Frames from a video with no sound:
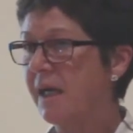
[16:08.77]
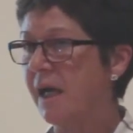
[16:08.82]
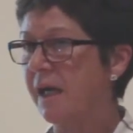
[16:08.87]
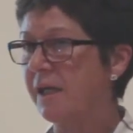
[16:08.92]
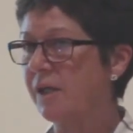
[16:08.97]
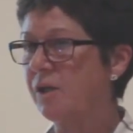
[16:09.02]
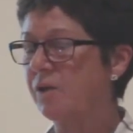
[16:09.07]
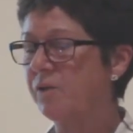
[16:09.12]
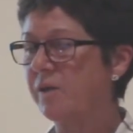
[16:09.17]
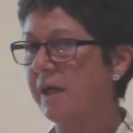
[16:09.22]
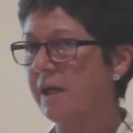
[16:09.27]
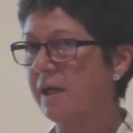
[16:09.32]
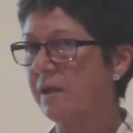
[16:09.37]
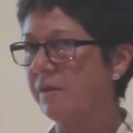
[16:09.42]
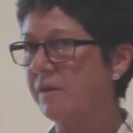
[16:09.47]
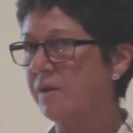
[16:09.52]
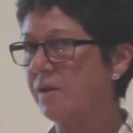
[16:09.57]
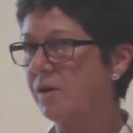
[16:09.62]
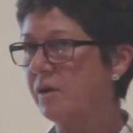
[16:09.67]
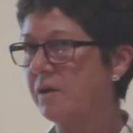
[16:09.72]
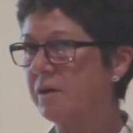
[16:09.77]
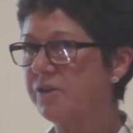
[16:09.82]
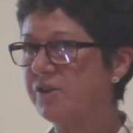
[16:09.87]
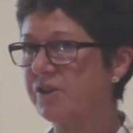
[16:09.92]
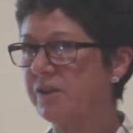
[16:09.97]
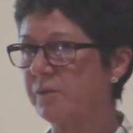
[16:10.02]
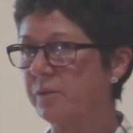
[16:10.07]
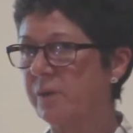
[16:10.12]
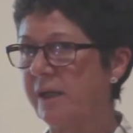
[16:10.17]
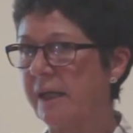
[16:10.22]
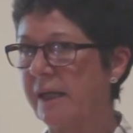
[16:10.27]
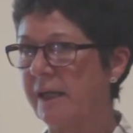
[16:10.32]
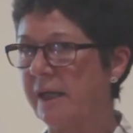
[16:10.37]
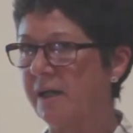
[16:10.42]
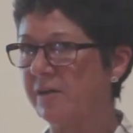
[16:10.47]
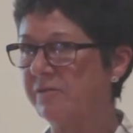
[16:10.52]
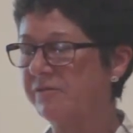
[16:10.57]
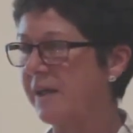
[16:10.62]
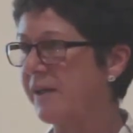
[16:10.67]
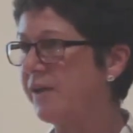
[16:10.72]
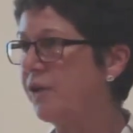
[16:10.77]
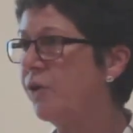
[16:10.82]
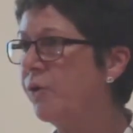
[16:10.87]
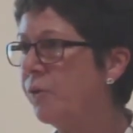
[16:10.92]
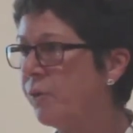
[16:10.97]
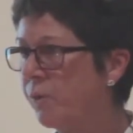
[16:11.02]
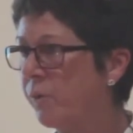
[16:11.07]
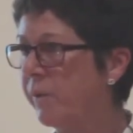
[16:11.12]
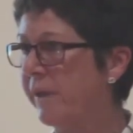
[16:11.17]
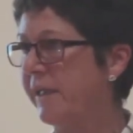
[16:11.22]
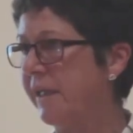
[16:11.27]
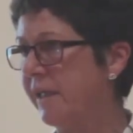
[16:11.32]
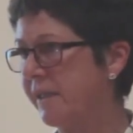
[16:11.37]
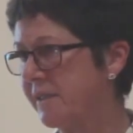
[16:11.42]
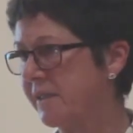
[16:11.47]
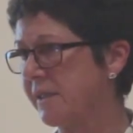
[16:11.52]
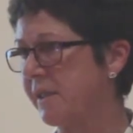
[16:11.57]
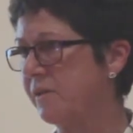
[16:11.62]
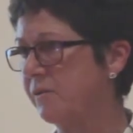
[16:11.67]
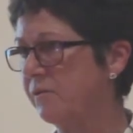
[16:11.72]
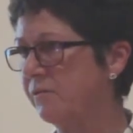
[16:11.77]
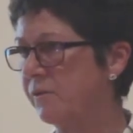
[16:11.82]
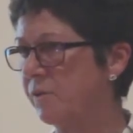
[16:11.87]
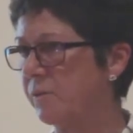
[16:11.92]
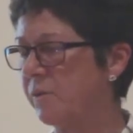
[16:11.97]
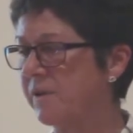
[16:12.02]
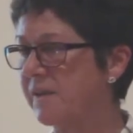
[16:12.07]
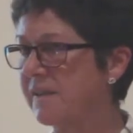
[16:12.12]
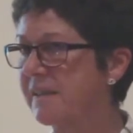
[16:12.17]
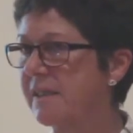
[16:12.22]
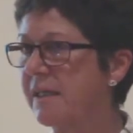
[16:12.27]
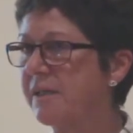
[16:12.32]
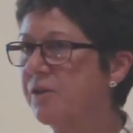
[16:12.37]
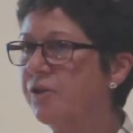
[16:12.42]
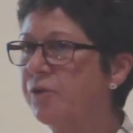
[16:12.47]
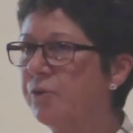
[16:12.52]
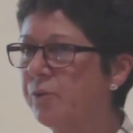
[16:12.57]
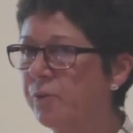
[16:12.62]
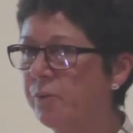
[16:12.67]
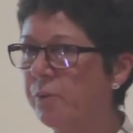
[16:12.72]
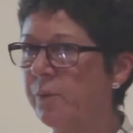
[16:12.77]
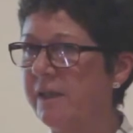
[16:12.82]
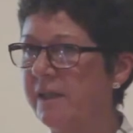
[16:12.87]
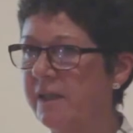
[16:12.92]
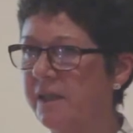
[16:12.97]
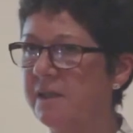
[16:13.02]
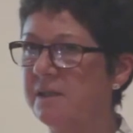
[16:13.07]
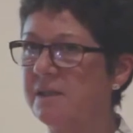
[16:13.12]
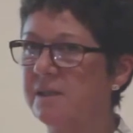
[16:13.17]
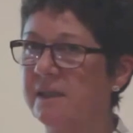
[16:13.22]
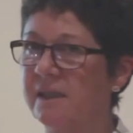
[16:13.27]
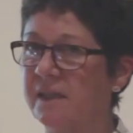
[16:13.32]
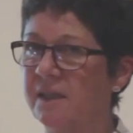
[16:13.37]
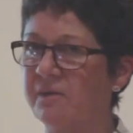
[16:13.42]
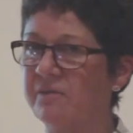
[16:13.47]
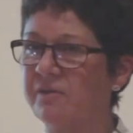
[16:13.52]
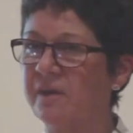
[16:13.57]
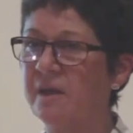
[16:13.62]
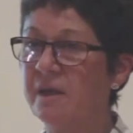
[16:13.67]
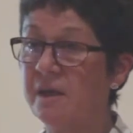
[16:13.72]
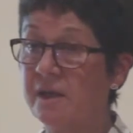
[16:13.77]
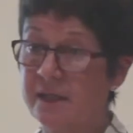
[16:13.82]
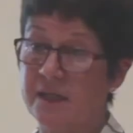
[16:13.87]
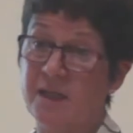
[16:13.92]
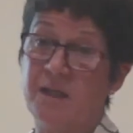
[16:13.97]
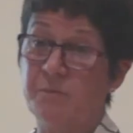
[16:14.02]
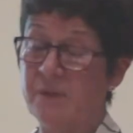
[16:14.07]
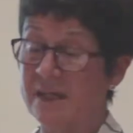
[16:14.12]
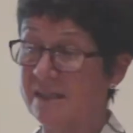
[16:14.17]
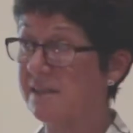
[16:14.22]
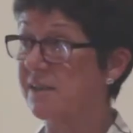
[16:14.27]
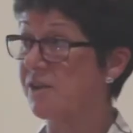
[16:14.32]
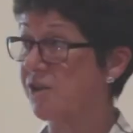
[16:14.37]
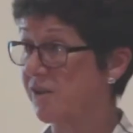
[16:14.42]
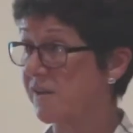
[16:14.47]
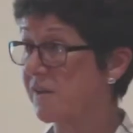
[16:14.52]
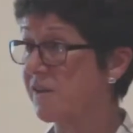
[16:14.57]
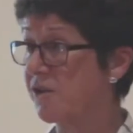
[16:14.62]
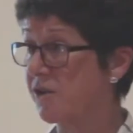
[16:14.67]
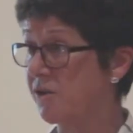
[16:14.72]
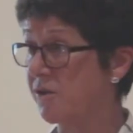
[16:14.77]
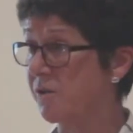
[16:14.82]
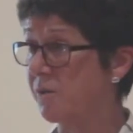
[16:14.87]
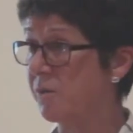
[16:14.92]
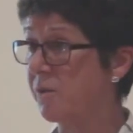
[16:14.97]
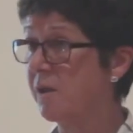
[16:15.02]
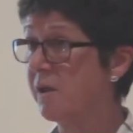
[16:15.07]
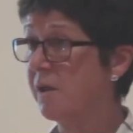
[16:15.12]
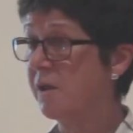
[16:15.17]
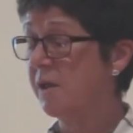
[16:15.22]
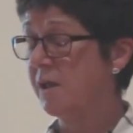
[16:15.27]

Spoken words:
and looking at the knowledge that we have and who we need to influence and who we need to give key messages to